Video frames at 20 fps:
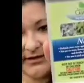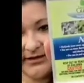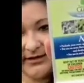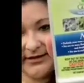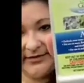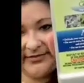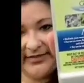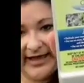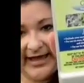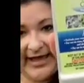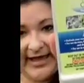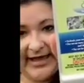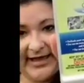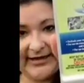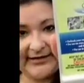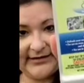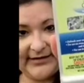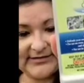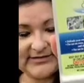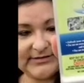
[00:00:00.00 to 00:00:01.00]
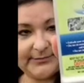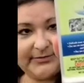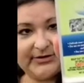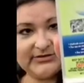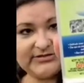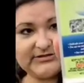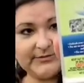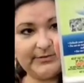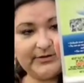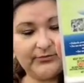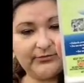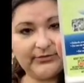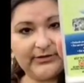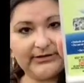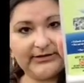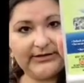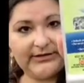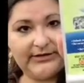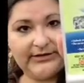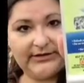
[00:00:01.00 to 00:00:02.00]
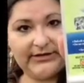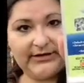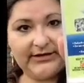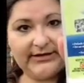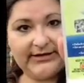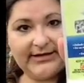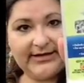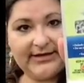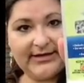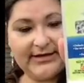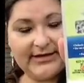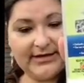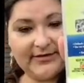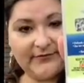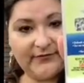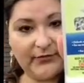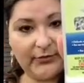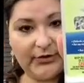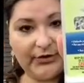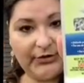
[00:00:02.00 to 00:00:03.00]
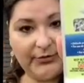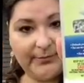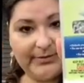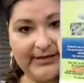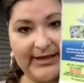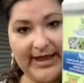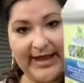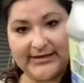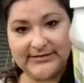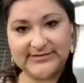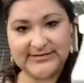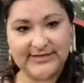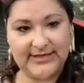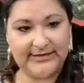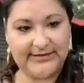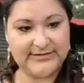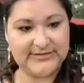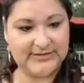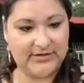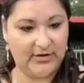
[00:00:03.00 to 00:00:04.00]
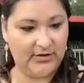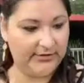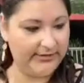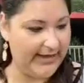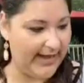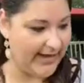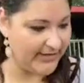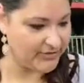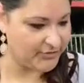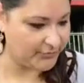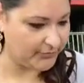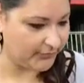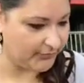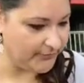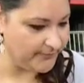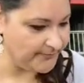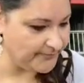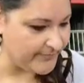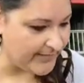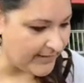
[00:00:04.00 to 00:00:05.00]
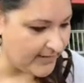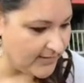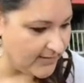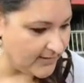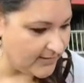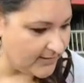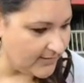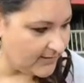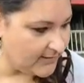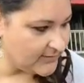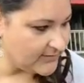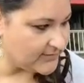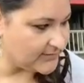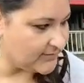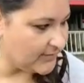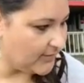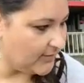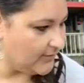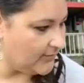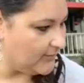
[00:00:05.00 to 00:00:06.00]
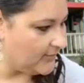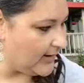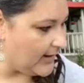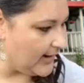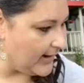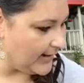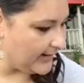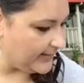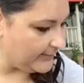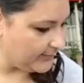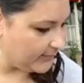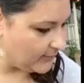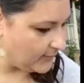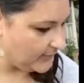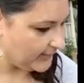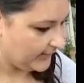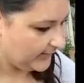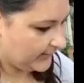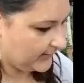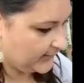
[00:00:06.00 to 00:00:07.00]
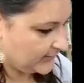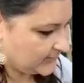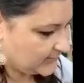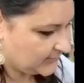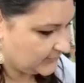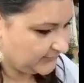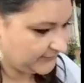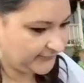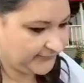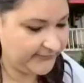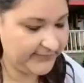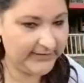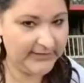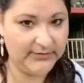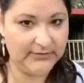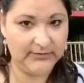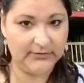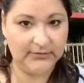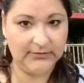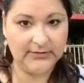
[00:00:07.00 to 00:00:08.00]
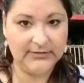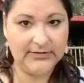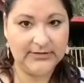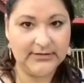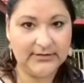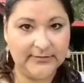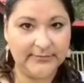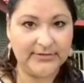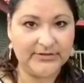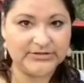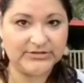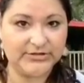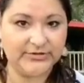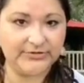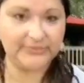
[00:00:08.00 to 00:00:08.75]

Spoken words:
that is supposed to be really good for your plants, and it's all natural. So I am going to fill, let me show you